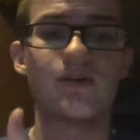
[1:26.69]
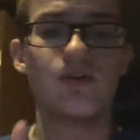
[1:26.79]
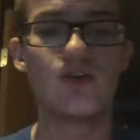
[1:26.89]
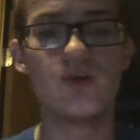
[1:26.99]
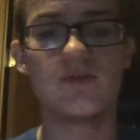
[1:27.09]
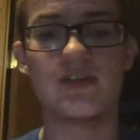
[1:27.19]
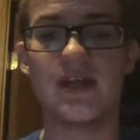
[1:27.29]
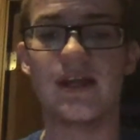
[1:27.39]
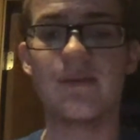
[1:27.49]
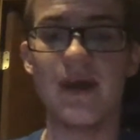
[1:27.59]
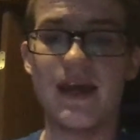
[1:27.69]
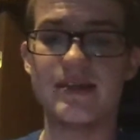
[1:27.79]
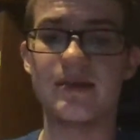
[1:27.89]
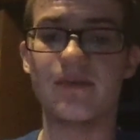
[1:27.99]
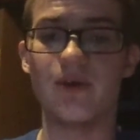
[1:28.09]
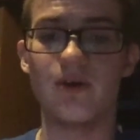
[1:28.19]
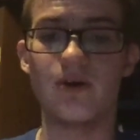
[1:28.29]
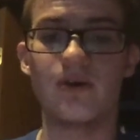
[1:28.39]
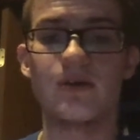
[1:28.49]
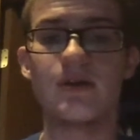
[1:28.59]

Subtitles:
hoops and a basketball,